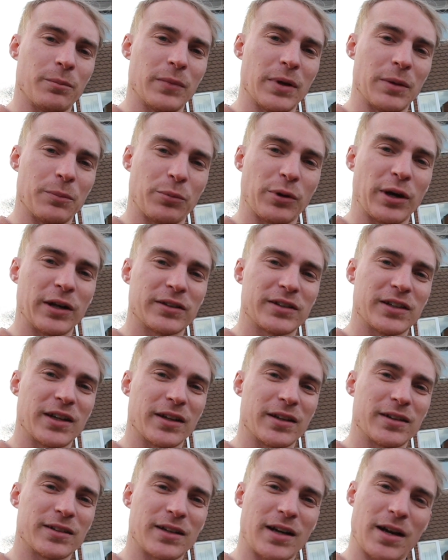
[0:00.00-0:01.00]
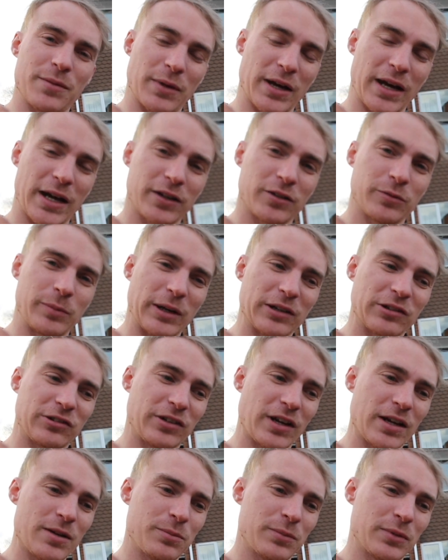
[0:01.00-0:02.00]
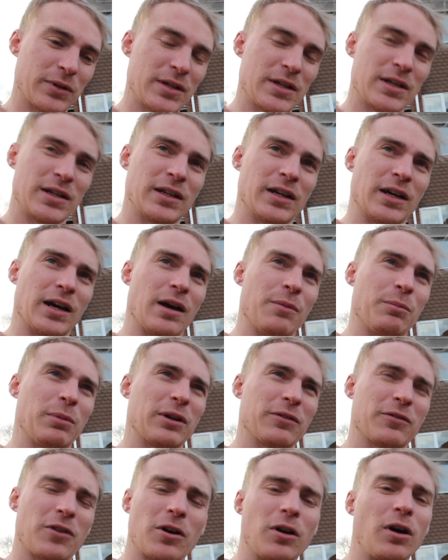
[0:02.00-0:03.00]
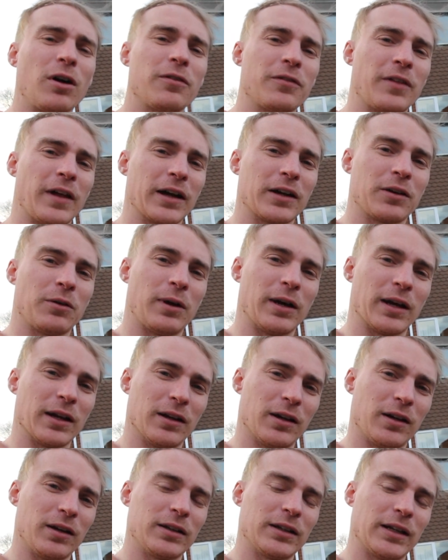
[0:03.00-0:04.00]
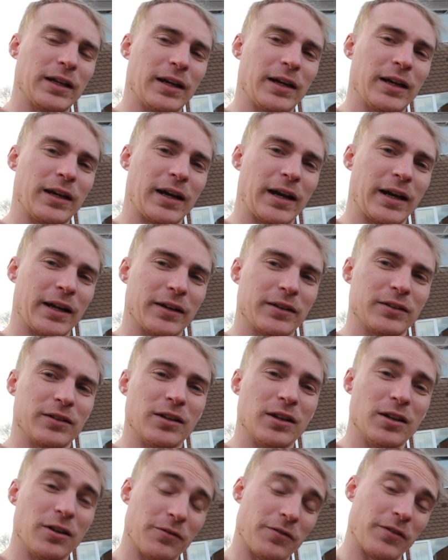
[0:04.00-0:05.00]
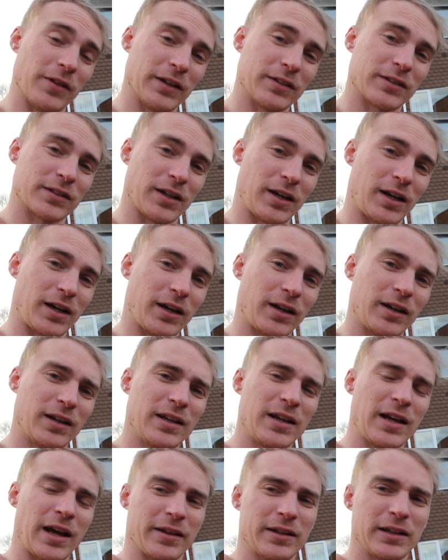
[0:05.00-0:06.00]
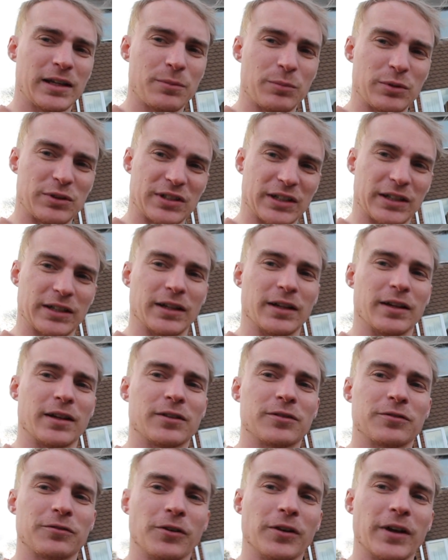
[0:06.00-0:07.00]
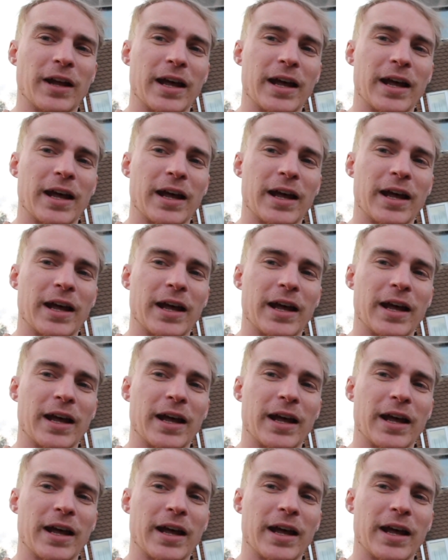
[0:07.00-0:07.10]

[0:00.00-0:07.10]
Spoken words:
Impreza at the time, the hatchback shape, but I've gone off that quite a lot and love this car. I think in particular this front